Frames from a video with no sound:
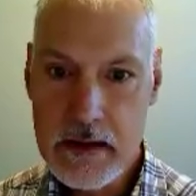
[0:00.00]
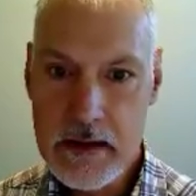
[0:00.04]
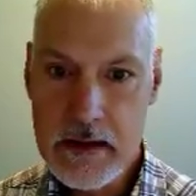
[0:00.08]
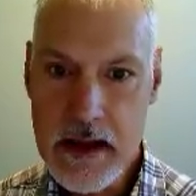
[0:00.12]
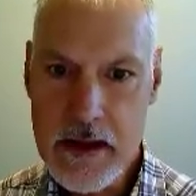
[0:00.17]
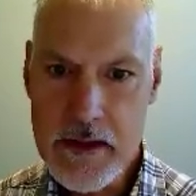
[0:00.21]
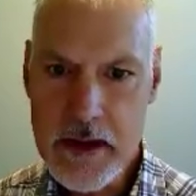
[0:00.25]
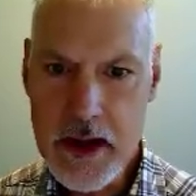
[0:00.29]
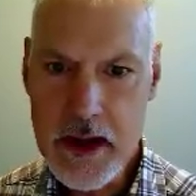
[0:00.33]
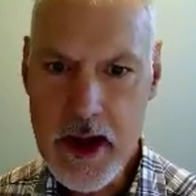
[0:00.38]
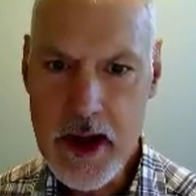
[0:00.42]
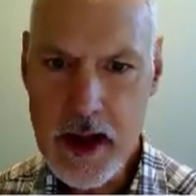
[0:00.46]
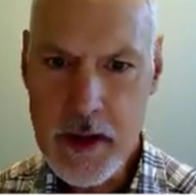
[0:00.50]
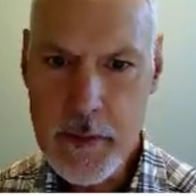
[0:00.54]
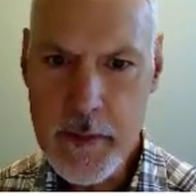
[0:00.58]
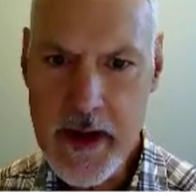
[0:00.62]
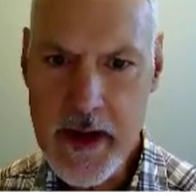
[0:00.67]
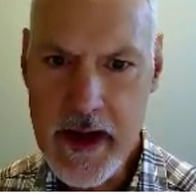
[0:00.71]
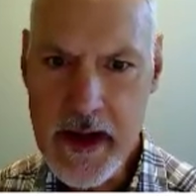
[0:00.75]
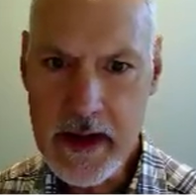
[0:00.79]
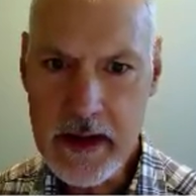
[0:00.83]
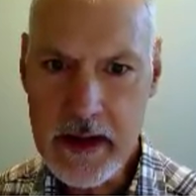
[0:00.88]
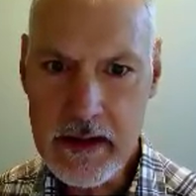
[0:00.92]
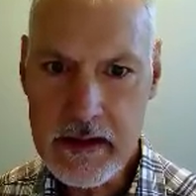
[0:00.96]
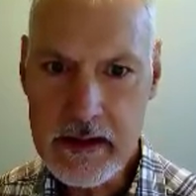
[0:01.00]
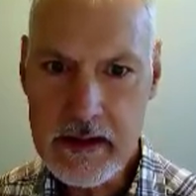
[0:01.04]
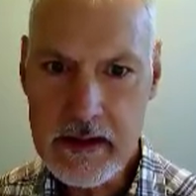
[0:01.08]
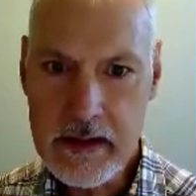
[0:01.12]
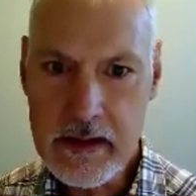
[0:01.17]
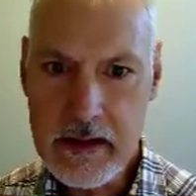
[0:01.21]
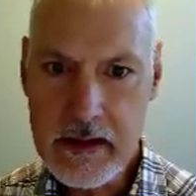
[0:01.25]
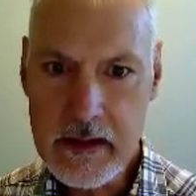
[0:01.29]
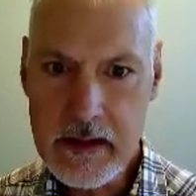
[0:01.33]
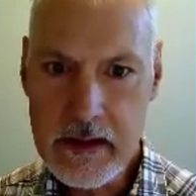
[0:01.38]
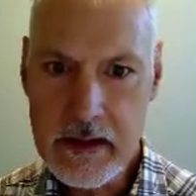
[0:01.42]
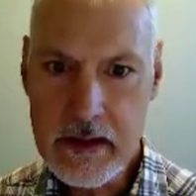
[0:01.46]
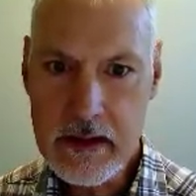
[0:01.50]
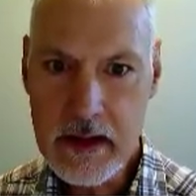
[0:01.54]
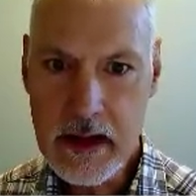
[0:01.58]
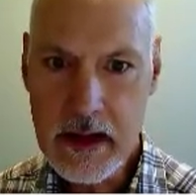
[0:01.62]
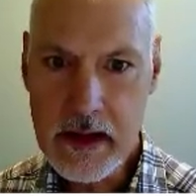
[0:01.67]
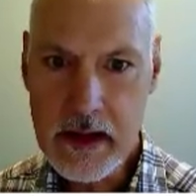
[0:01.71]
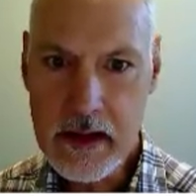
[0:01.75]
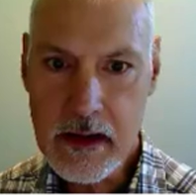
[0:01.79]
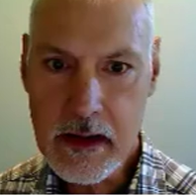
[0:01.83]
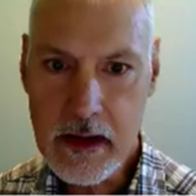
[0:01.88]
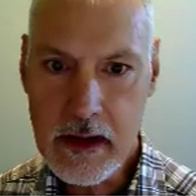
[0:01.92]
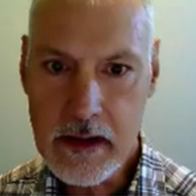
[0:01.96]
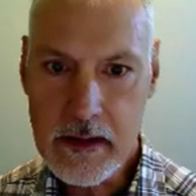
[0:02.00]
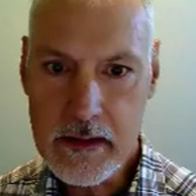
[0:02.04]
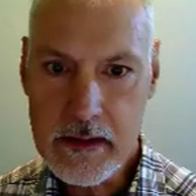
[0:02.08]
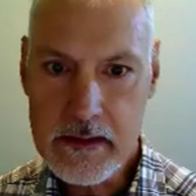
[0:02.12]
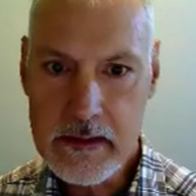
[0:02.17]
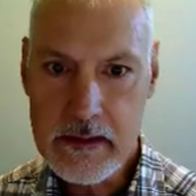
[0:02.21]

Now the carbonate ion.